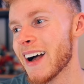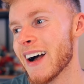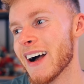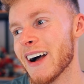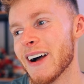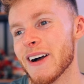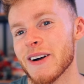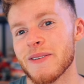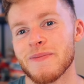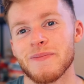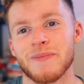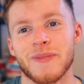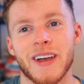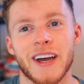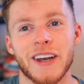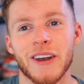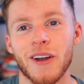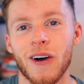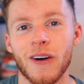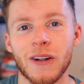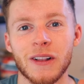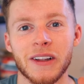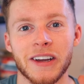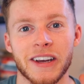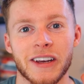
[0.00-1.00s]
They're
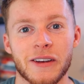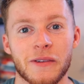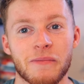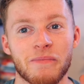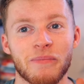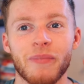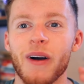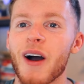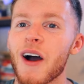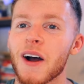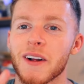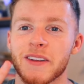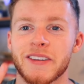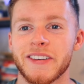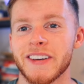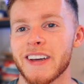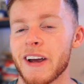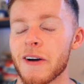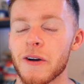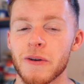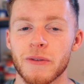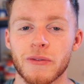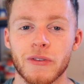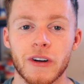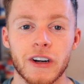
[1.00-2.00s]
not like
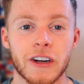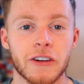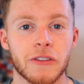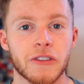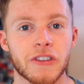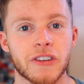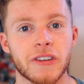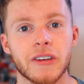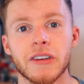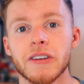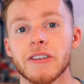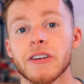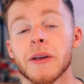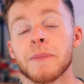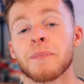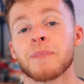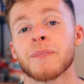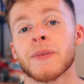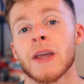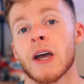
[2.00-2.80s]
party-going fragrances.